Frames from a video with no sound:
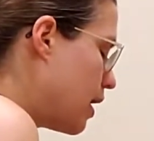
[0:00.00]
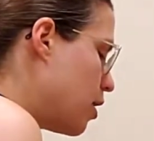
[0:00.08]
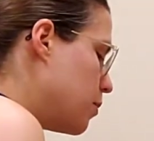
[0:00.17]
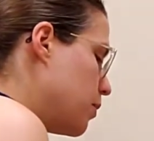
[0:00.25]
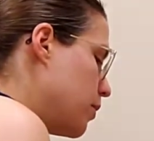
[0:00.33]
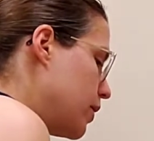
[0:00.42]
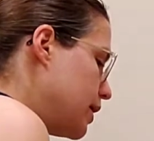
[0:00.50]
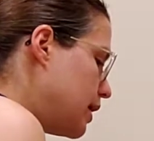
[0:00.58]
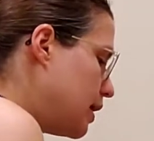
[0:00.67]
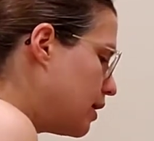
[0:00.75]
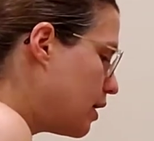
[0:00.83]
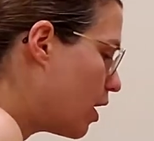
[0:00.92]
elbow and
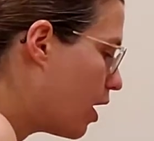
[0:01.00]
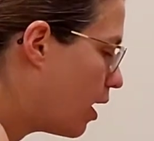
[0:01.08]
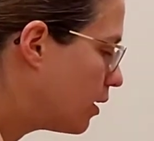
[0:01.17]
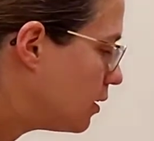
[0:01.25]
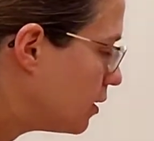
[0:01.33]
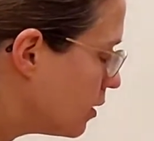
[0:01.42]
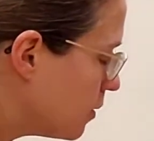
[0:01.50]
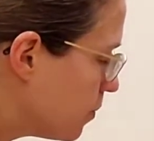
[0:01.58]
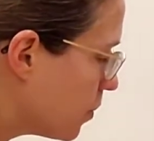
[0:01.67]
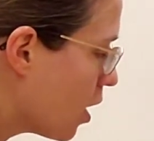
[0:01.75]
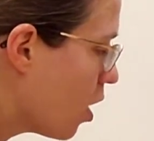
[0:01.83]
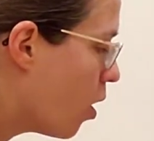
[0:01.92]
then the other.
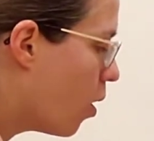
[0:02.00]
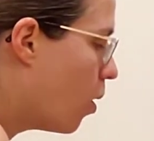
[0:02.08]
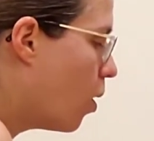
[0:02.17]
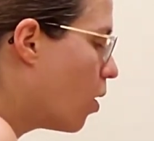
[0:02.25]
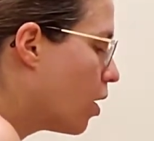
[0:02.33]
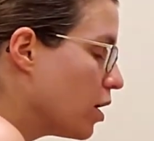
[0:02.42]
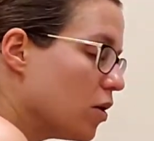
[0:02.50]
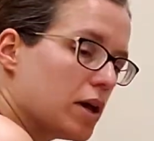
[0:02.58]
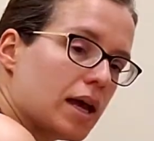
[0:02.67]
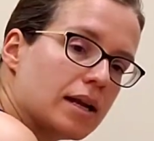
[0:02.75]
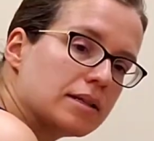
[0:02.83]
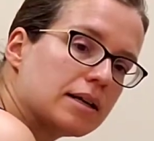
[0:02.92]
Or you
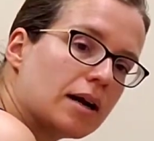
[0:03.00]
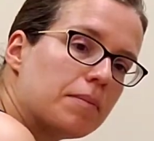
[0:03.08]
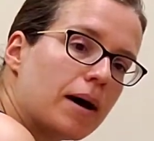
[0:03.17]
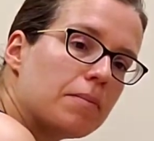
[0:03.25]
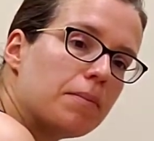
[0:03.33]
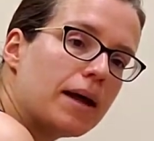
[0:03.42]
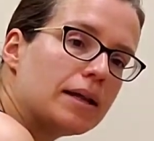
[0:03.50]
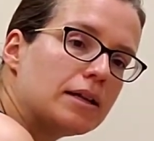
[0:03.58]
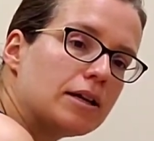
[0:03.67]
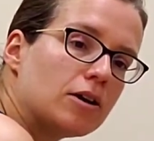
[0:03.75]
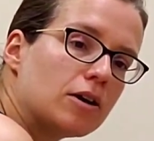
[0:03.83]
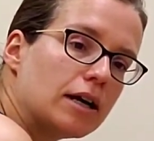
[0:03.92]
can start by
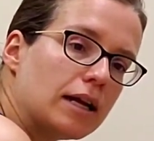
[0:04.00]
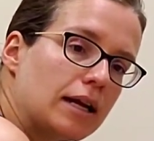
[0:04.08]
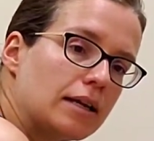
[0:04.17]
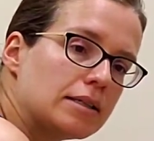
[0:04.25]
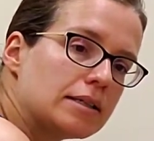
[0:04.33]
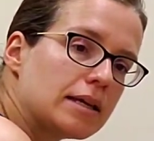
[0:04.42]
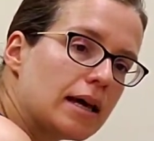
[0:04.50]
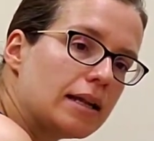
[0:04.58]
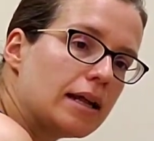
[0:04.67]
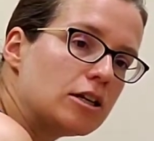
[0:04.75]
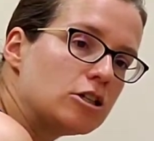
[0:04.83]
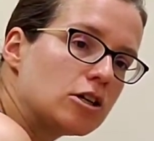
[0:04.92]
bending your knees and
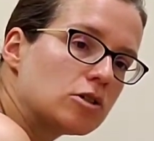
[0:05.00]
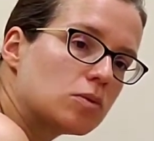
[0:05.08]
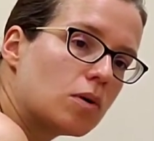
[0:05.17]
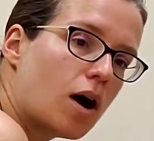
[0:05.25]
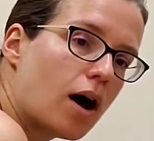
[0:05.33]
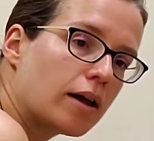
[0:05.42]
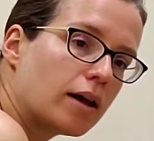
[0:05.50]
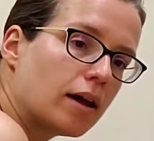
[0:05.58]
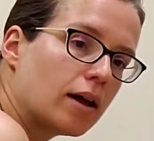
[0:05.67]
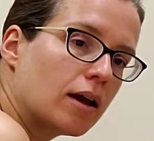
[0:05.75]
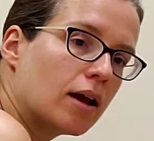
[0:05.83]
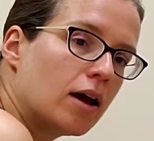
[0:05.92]
then just
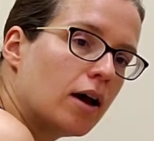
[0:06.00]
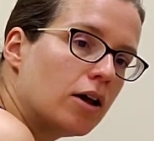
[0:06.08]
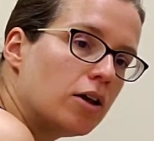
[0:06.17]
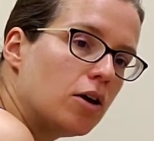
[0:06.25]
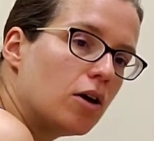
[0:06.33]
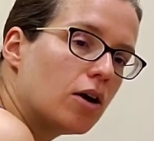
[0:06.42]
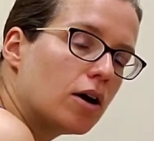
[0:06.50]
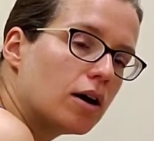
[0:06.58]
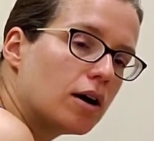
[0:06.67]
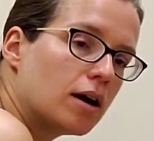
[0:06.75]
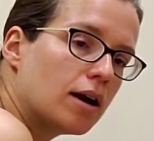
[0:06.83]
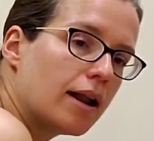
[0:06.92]
rocking
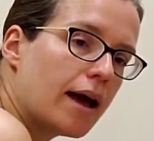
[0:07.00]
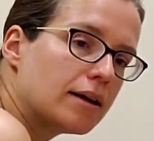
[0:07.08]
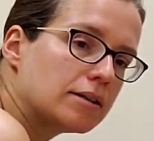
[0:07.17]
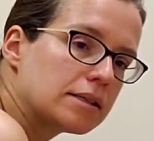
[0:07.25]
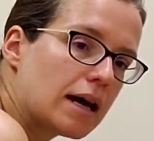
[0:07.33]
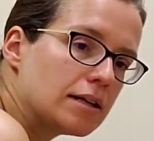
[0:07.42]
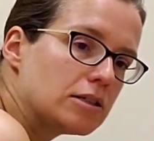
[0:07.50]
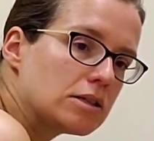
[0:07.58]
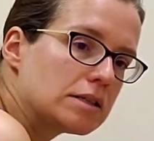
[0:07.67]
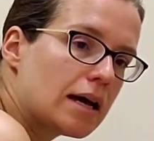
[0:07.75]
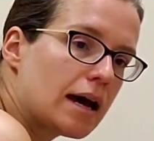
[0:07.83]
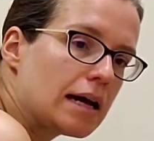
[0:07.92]
your legs side to
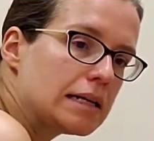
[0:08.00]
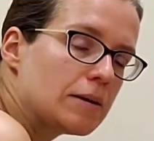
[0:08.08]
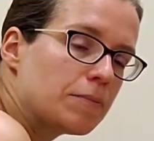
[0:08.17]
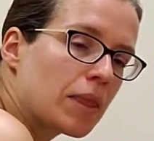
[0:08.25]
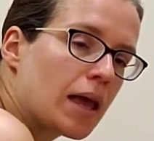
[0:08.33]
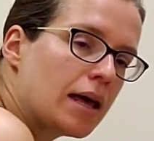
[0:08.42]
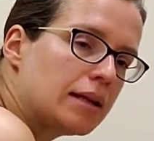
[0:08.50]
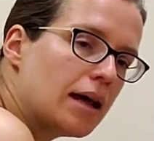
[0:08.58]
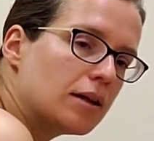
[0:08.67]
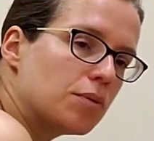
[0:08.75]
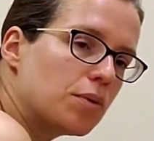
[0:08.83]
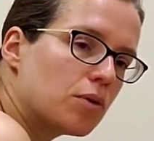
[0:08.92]
side.
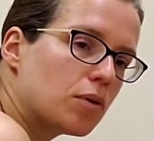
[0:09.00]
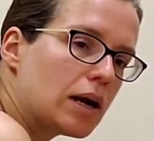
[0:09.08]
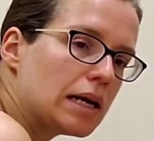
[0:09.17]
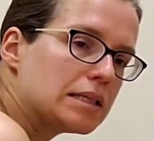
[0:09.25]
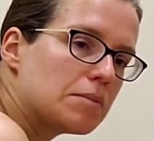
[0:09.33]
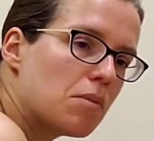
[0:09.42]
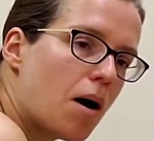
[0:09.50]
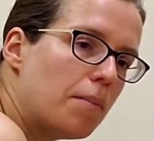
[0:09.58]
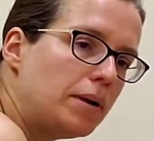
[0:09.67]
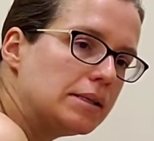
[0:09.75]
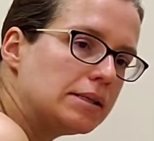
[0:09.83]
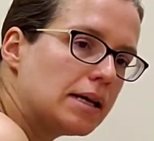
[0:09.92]
That will create a
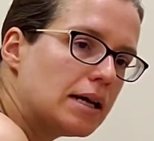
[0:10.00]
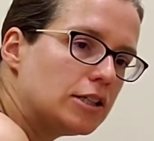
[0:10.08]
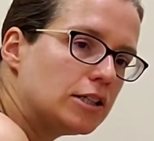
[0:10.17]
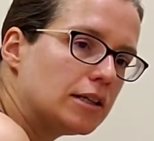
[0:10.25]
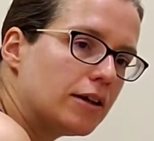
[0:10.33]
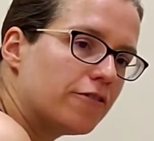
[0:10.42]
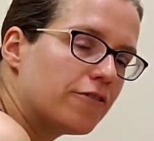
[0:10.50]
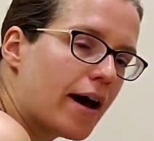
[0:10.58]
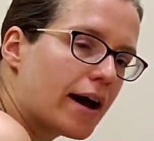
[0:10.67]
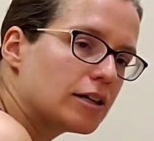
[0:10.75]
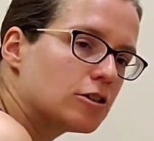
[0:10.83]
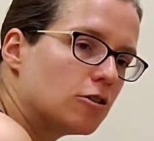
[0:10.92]
mobilization
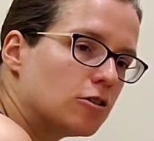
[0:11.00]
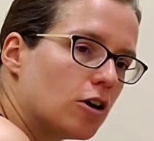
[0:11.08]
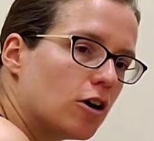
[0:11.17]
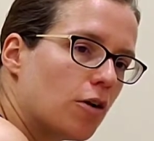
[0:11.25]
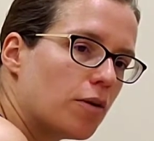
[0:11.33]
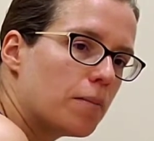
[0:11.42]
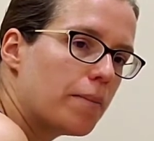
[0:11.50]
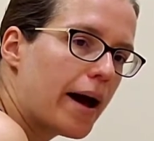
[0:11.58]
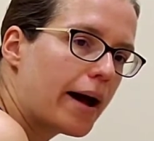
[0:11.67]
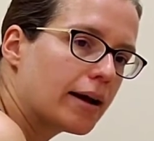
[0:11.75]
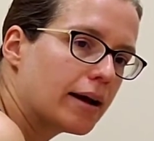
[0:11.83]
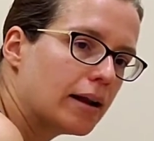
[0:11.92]
effect on your lower
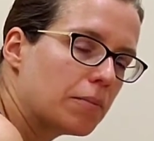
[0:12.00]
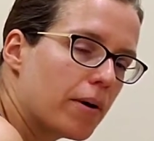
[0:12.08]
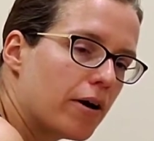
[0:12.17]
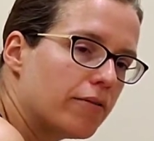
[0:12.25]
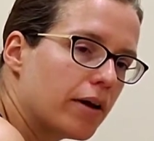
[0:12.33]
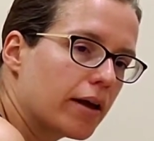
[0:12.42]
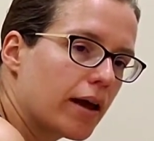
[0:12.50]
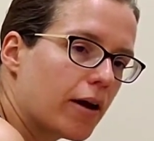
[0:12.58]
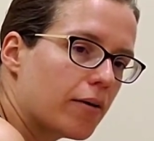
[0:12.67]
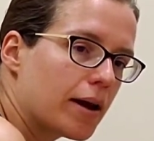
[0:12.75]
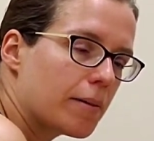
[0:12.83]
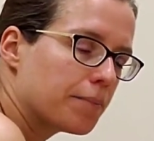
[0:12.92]
back and pelvic
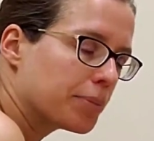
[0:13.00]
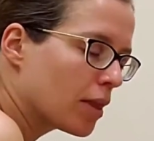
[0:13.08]
area.